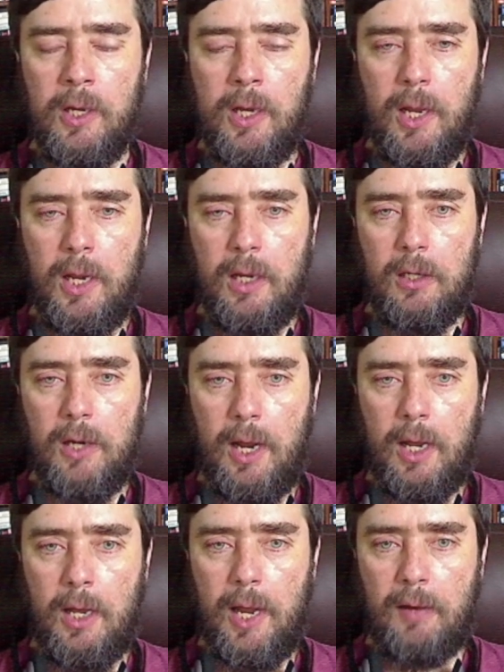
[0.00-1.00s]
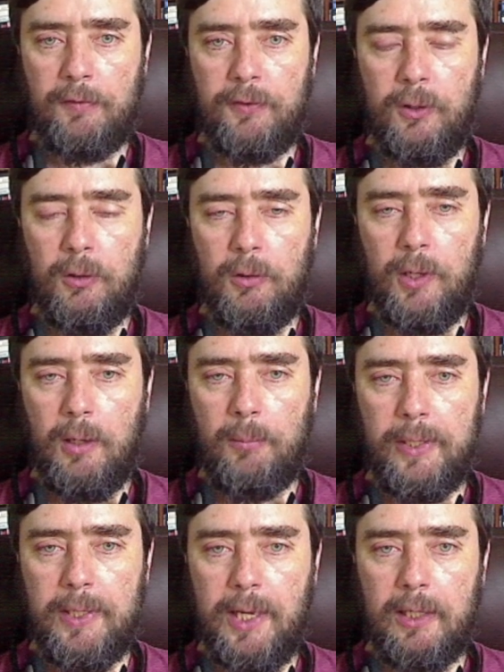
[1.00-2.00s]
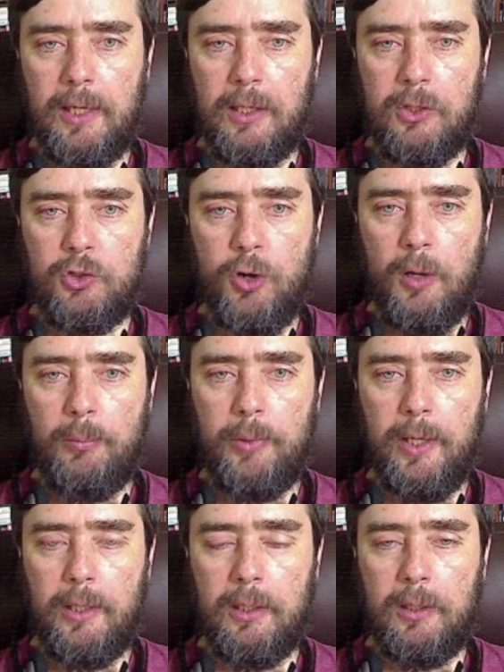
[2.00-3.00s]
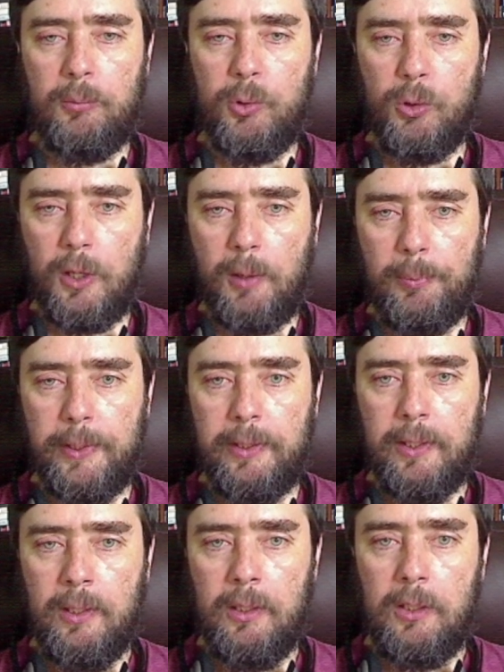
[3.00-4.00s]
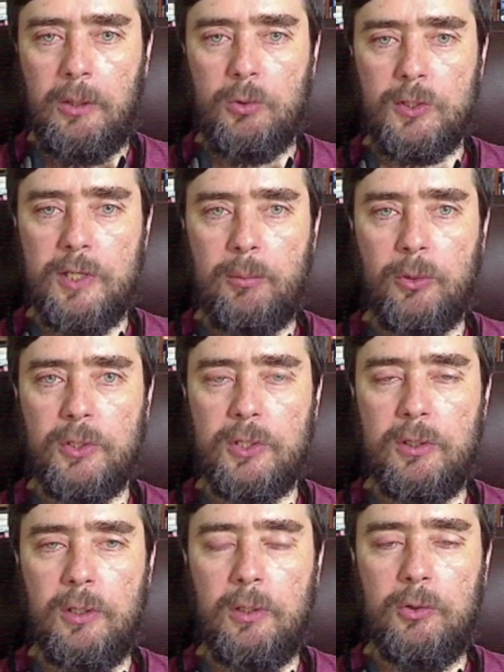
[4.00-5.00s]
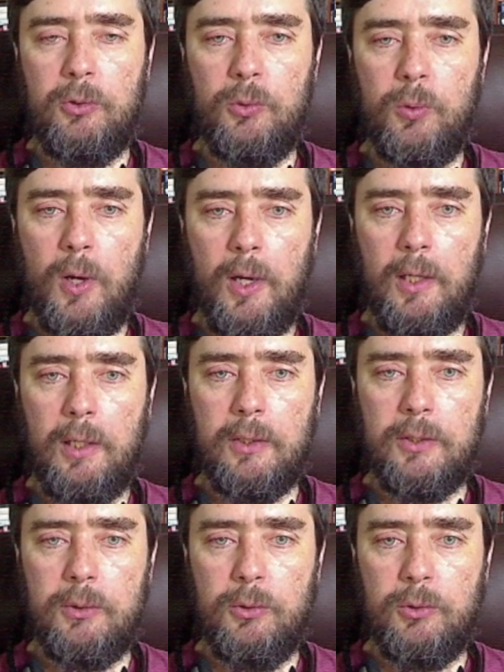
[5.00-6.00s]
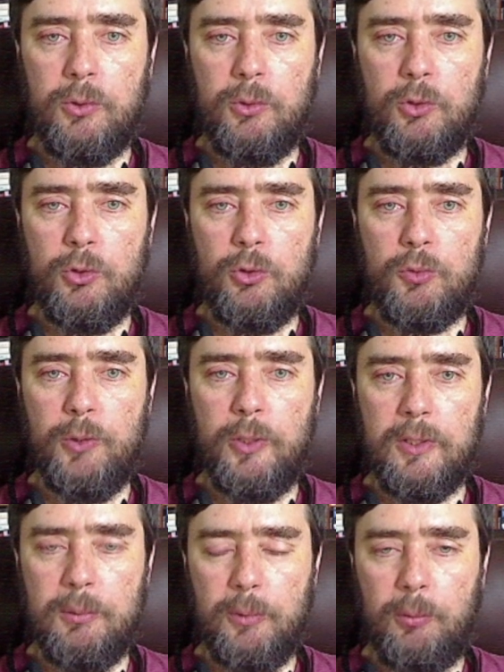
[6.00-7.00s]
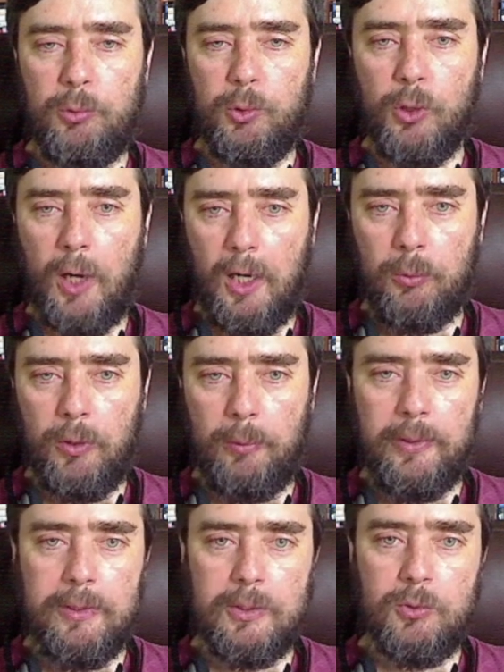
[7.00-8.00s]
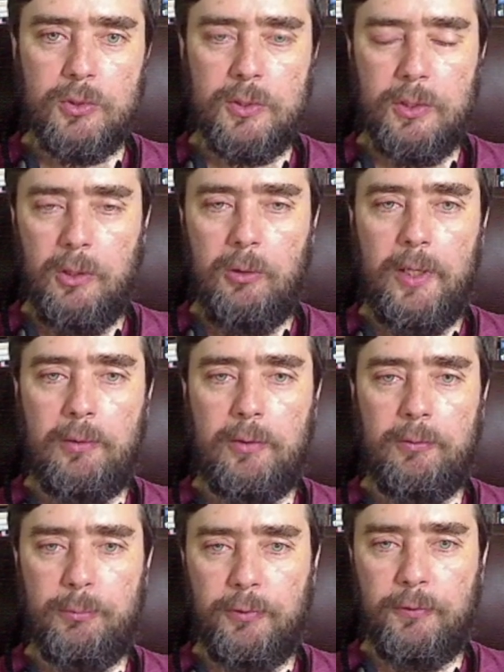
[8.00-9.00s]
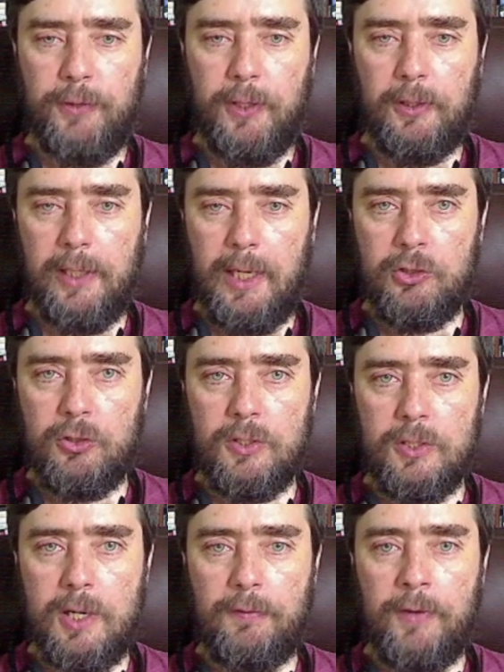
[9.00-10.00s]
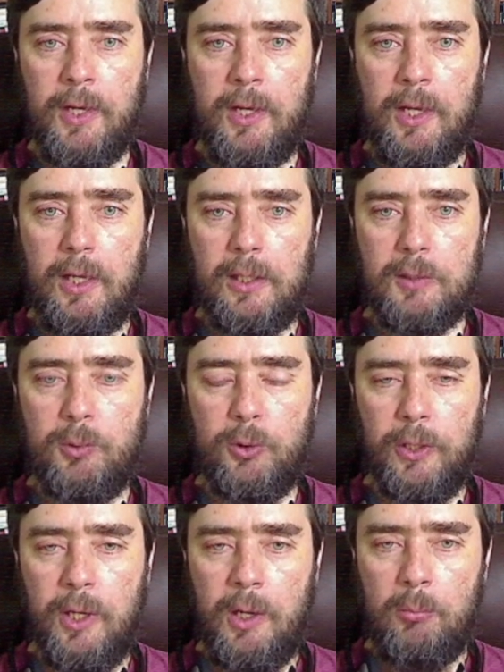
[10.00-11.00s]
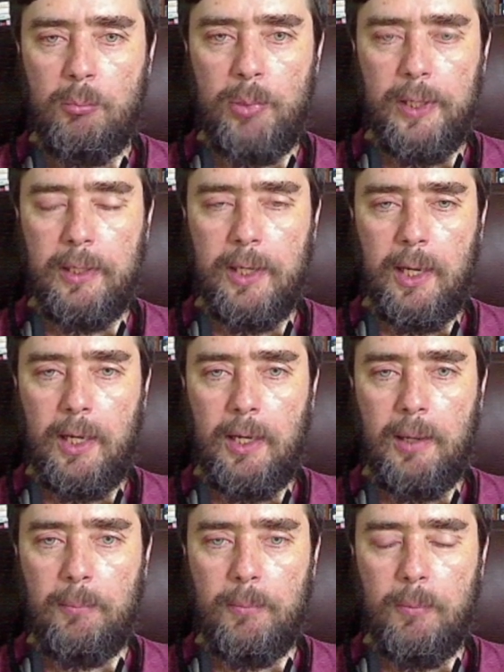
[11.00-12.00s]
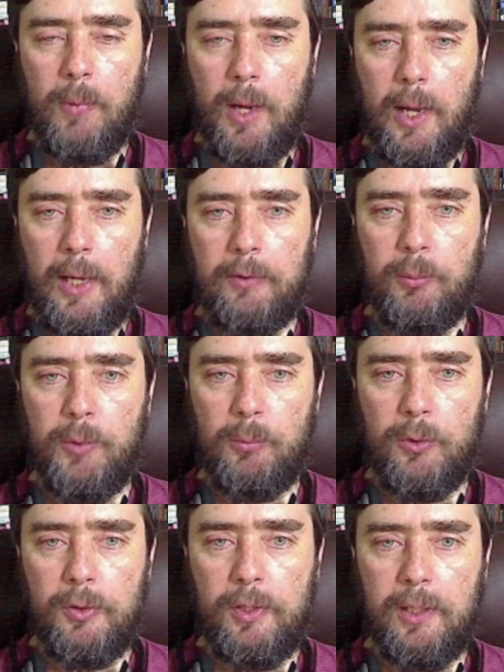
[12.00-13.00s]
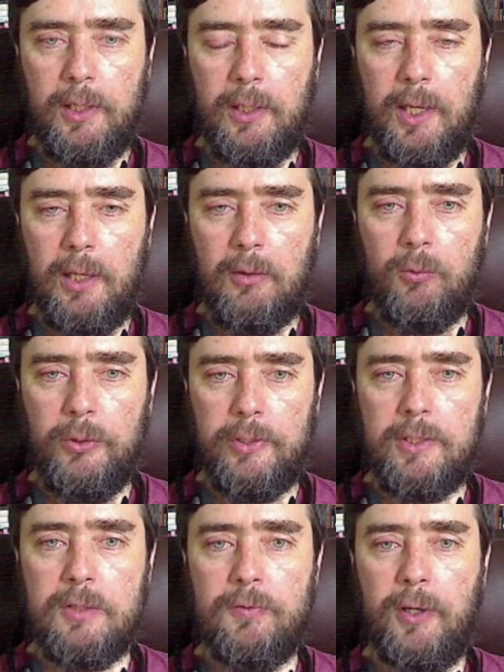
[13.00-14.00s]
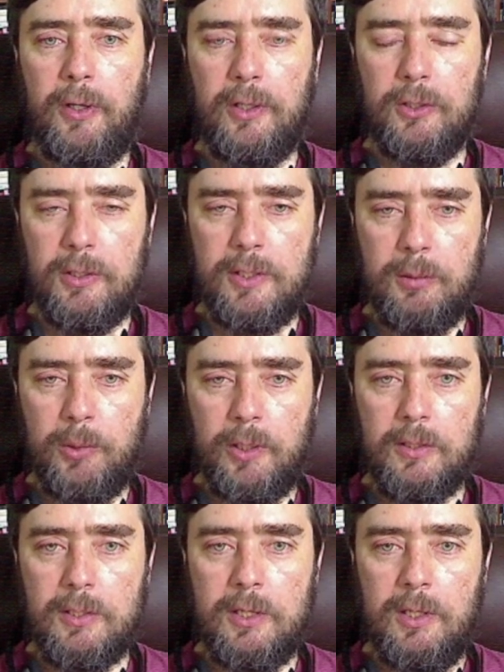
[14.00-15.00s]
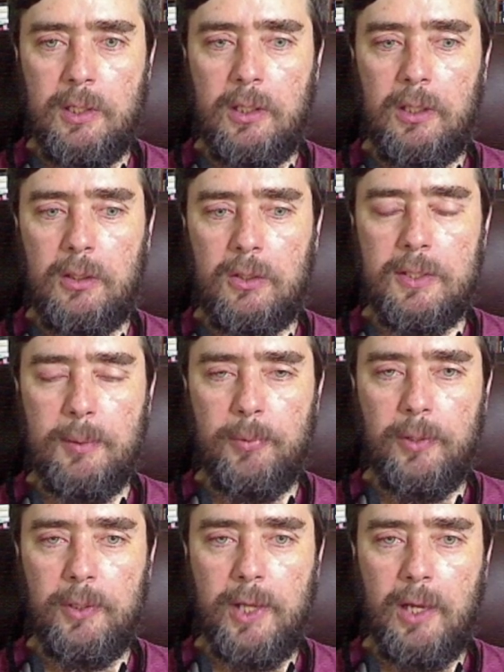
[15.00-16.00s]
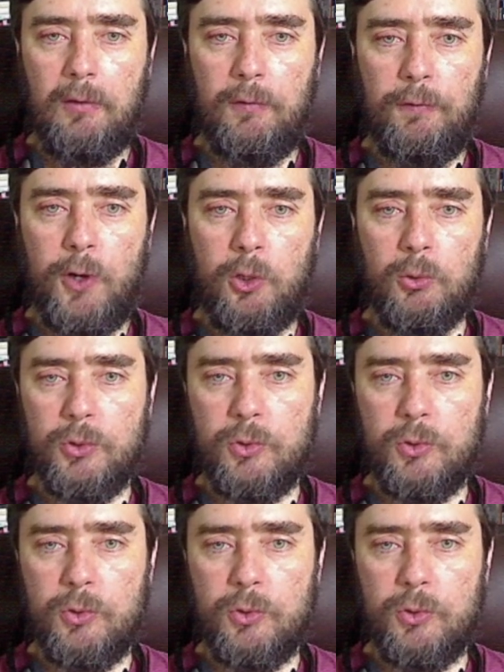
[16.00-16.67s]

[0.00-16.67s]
and uh, after uh, my dad got a job at a computer company, he was able to to, uh, to to introduce me to some computer hardware. I mean, this was, you know, a fairly ancient stuff at this point. But um, I remember thinking that, well, this is very interesting because here's something that follows